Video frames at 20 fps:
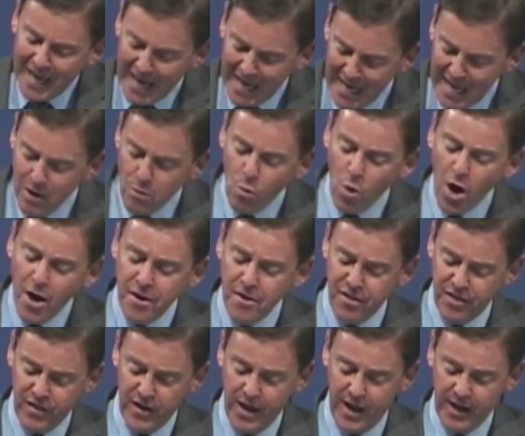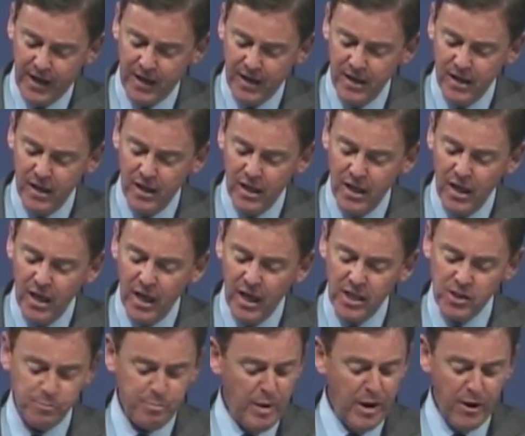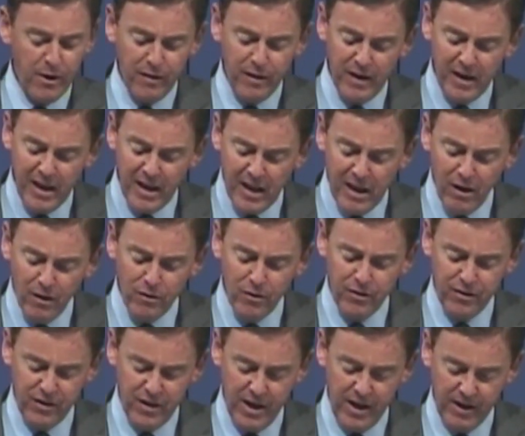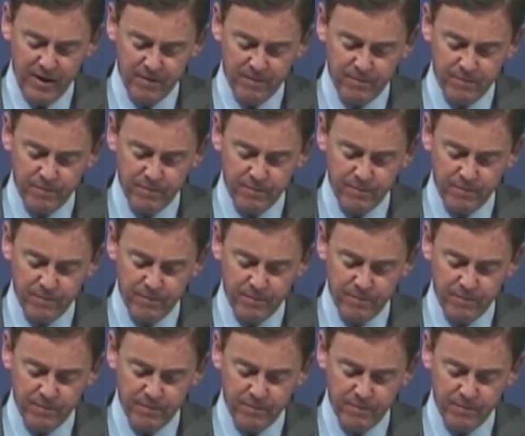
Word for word: any one thing is better than any other thing,